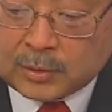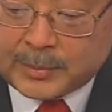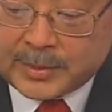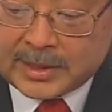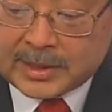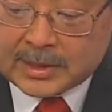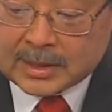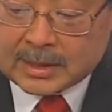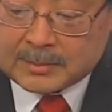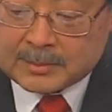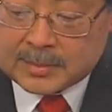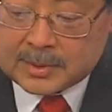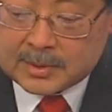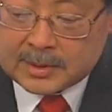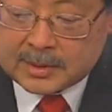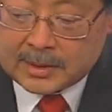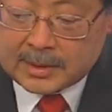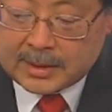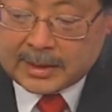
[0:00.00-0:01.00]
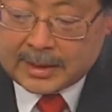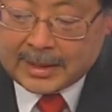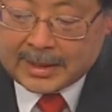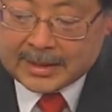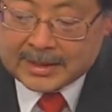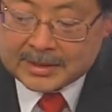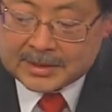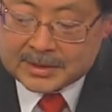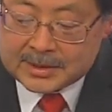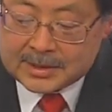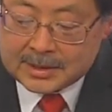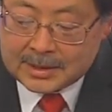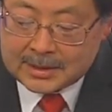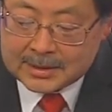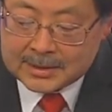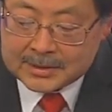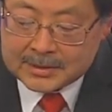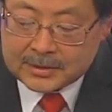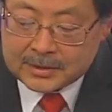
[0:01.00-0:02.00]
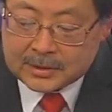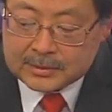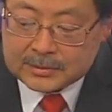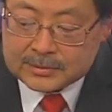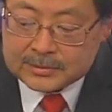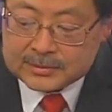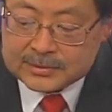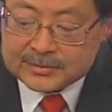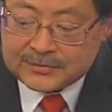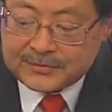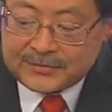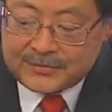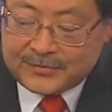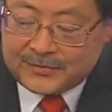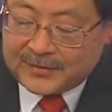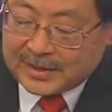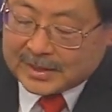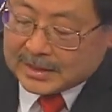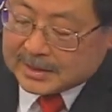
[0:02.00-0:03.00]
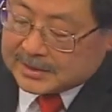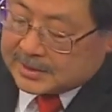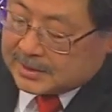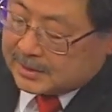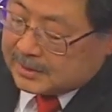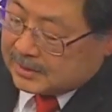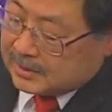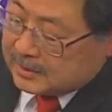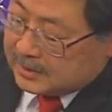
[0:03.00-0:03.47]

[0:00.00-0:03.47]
open it up and tuck those feet